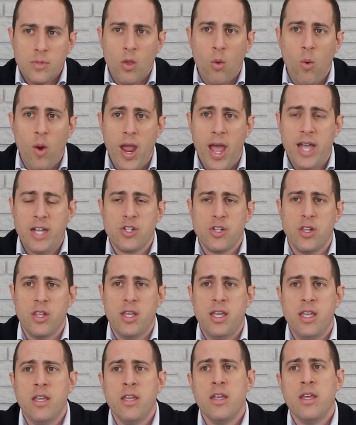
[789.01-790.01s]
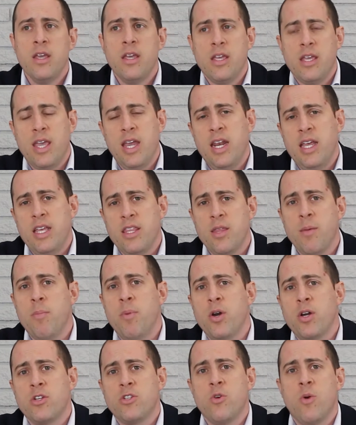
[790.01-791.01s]
We're actually getting the
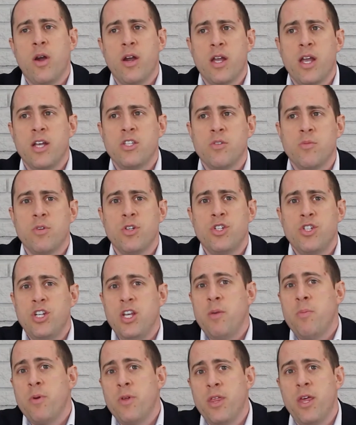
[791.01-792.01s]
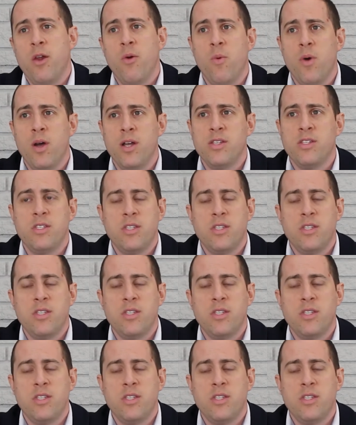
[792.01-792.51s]
book to our customers cheaper than it was